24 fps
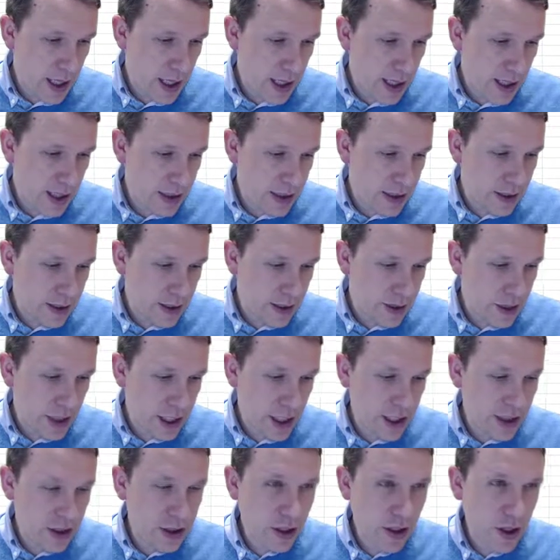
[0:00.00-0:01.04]
and
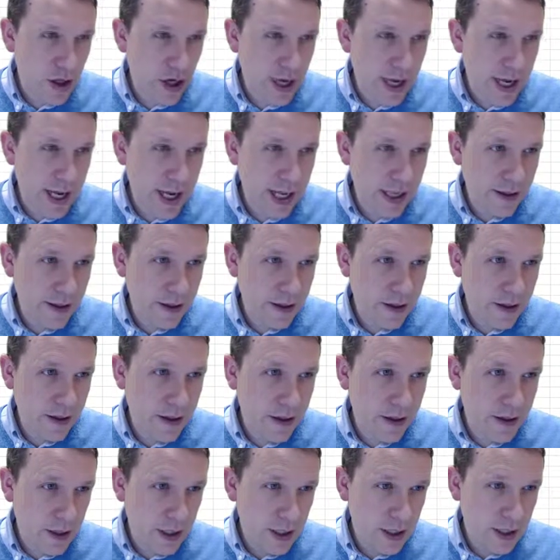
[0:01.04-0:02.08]
change our height,
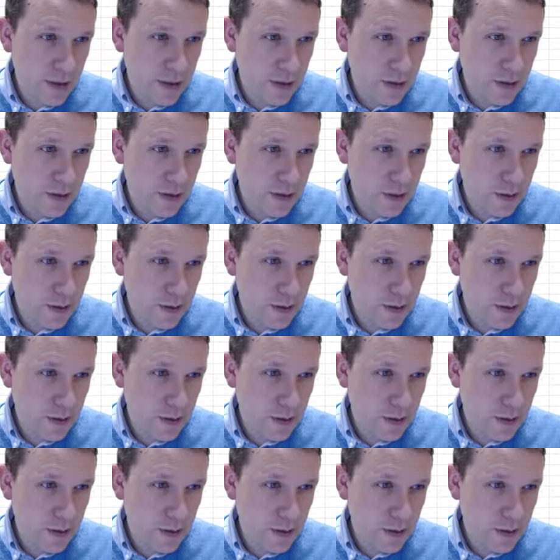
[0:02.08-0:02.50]
right?